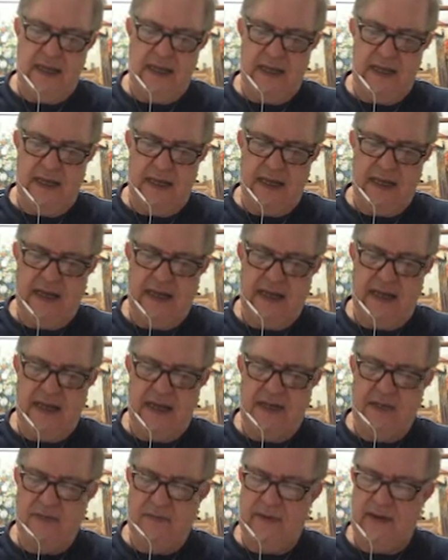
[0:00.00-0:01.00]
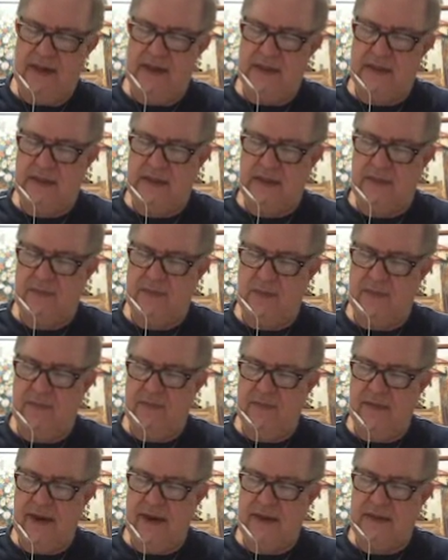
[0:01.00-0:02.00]
and Electromagnetismo
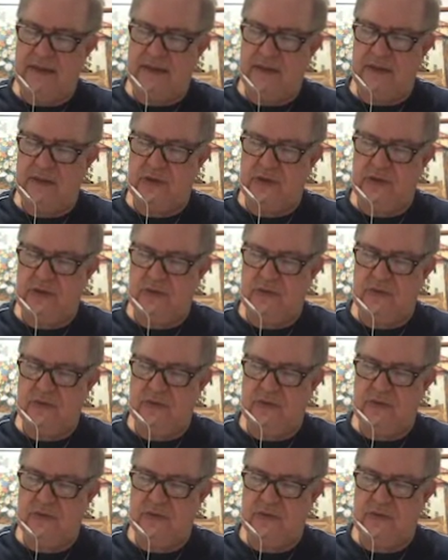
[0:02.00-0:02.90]
part 2.